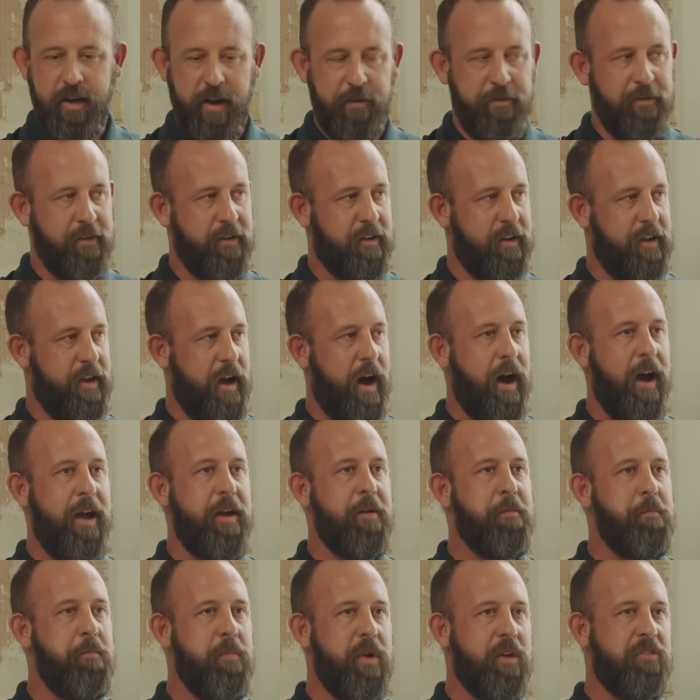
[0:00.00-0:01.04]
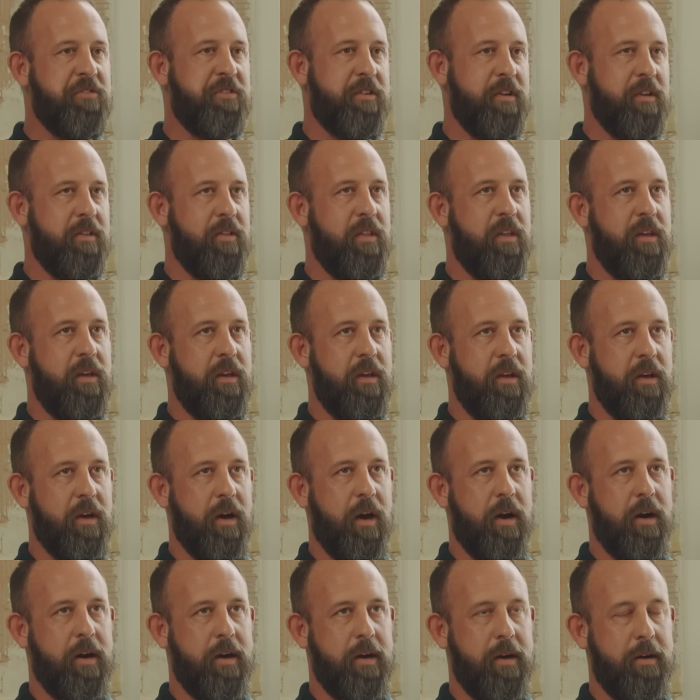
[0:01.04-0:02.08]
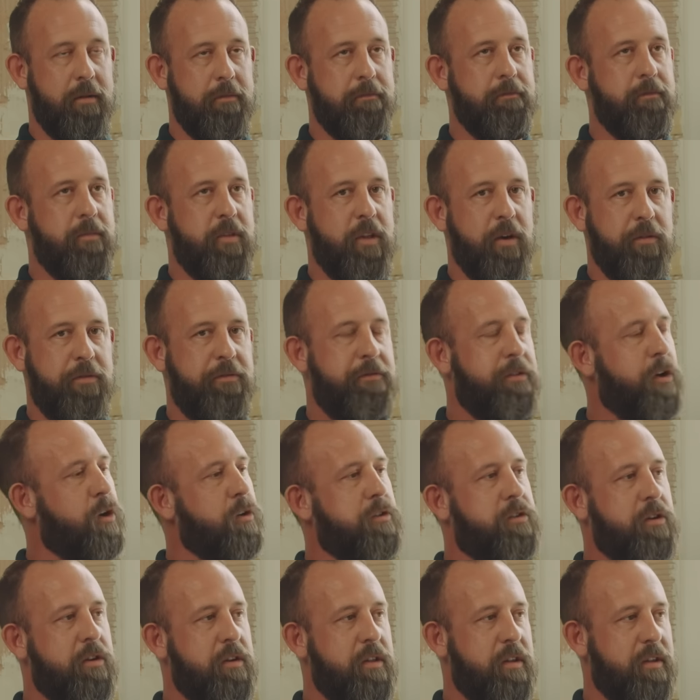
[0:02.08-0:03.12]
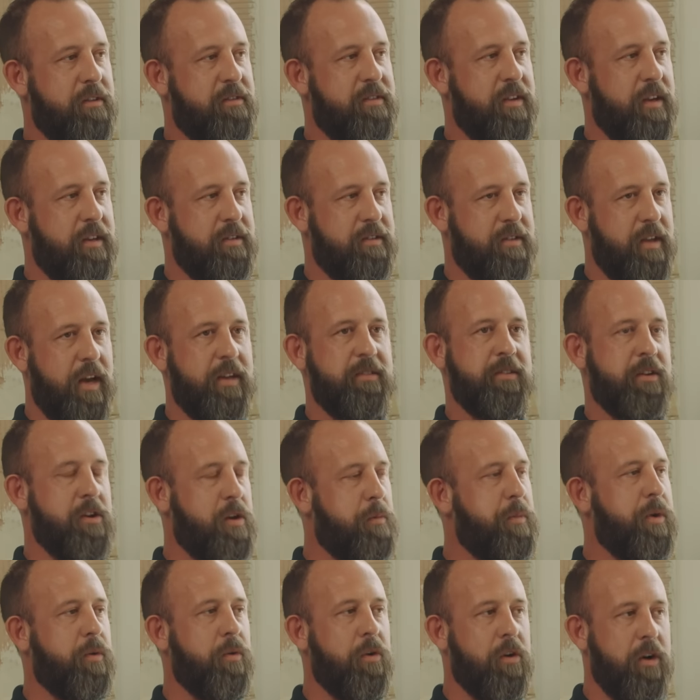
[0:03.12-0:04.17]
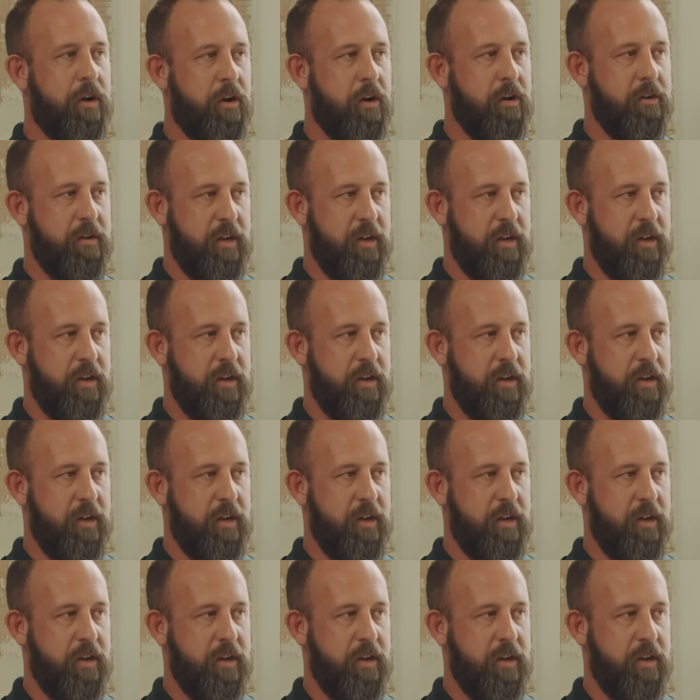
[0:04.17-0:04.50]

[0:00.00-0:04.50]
Definitely. I am missing the filter that says that's going to be really hard